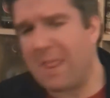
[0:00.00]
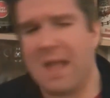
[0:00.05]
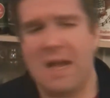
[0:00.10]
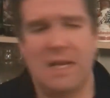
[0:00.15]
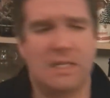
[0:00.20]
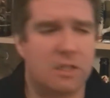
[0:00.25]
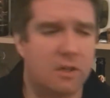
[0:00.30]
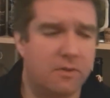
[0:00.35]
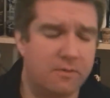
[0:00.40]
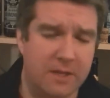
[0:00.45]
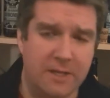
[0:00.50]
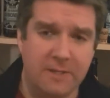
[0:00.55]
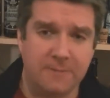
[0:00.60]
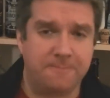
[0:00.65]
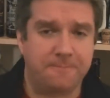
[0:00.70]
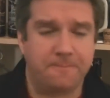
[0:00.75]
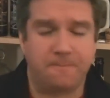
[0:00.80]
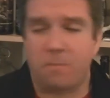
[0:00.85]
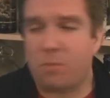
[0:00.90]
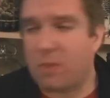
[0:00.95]
That's lovely.
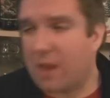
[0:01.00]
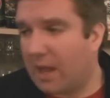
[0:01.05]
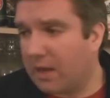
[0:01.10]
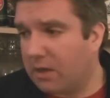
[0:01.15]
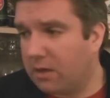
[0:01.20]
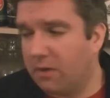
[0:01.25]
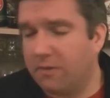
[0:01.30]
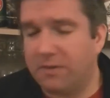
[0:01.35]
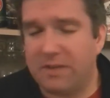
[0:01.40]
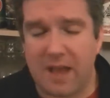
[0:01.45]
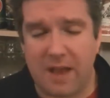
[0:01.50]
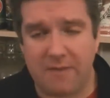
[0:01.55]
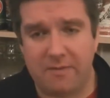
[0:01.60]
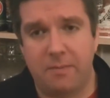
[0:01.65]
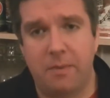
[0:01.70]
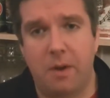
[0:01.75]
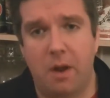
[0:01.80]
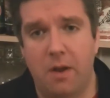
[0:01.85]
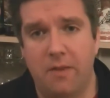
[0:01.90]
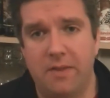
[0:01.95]
I'd love to have a
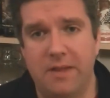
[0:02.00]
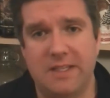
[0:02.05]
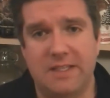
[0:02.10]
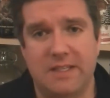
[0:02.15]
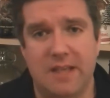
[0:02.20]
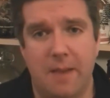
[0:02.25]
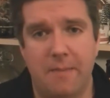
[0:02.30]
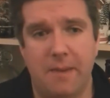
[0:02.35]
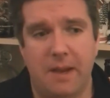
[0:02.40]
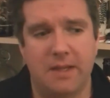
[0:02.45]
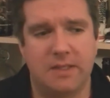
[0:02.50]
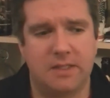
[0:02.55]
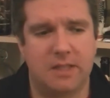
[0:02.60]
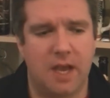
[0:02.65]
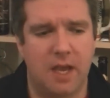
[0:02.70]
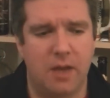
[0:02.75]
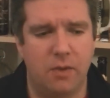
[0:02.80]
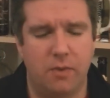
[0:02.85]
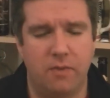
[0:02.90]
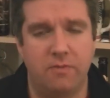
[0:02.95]
bottle of this side by
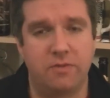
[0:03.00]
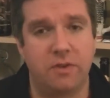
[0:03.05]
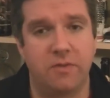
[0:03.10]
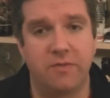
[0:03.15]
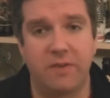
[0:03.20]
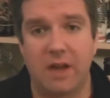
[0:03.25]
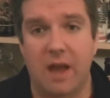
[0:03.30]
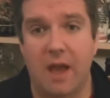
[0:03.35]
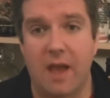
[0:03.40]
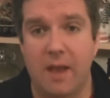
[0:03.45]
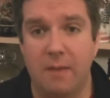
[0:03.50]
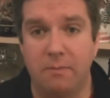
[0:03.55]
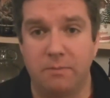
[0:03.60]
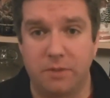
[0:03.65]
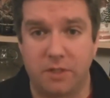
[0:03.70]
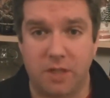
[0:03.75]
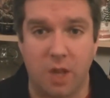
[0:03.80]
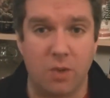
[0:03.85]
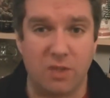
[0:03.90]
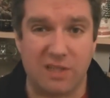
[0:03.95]
side with something like
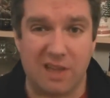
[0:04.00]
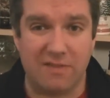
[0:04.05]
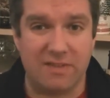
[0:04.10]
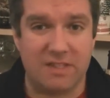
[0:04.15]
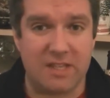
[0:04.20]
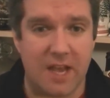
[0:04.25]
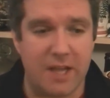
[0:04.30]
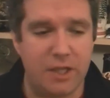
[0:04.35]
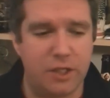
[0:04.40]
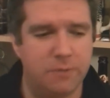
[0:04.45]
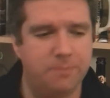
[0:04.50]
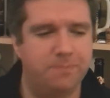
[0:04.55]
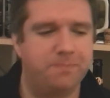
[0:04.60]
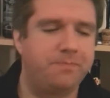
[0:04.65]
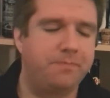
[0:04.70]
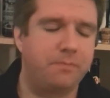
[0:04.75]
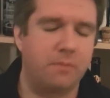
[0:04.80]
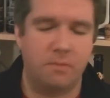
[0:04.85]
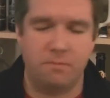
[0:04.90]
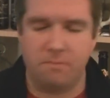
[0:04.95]
Stone's Levitation.
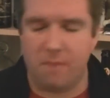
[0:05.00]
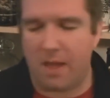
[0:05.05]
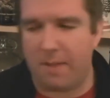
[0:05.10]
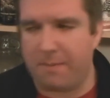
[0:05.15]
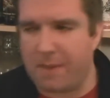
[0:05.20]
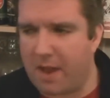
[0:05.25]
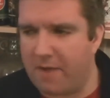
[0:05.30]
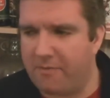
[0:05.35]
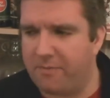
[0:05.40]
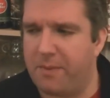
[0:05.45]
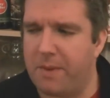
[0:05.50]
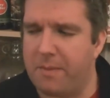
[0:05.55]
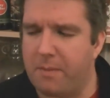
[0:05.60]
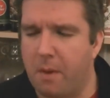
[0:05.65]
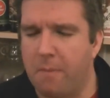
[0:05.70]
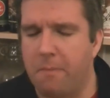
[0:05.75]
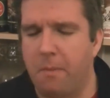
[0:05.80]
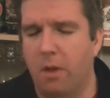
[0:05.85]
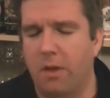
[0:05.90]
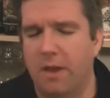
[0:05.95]
Might have a bit
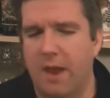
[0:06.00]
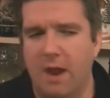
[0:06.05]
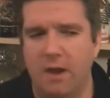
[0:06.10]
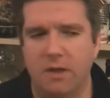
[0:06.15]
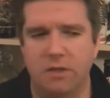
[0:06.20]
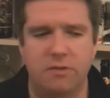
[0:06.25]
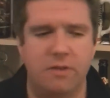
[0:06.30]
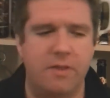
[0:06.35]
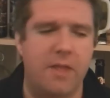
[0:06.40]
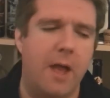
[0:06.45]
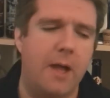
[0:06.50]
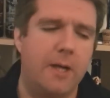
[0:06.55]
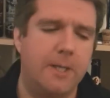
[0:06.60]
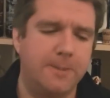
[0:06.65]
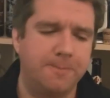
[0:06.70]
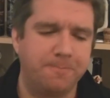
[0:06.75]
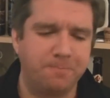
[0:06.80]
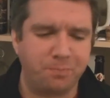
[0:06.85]
more malt character in there.